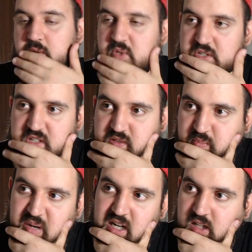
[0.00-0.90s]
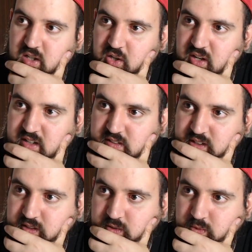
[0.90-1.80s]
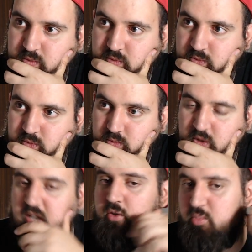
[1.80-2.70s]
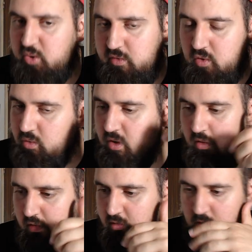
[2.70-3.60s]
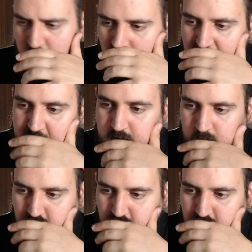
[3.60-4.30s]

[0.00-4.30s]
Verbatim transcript: which is partly connected like the previous one, although uh, I